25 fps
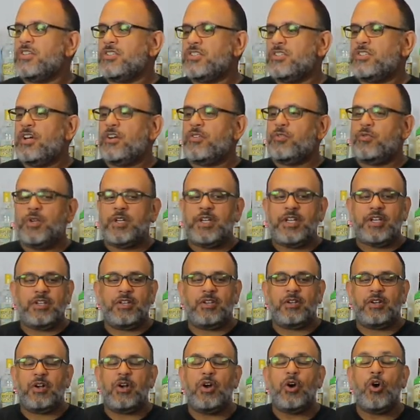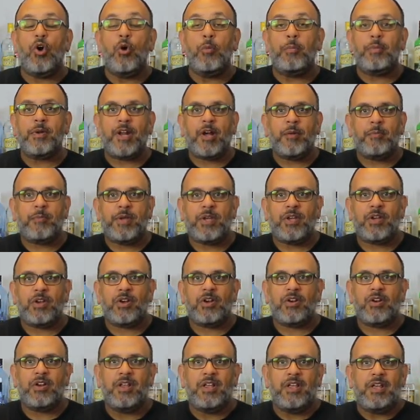stuff we need to open up
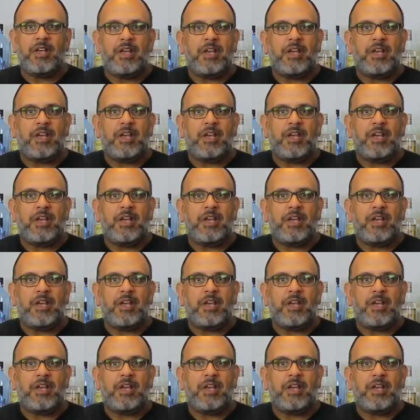here,